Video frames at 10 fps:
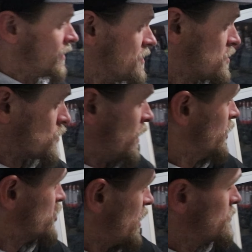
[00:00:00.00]
This is where
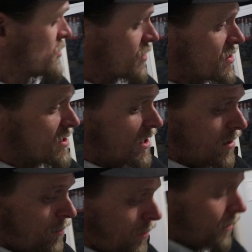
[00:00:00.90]
James is gonna sleep.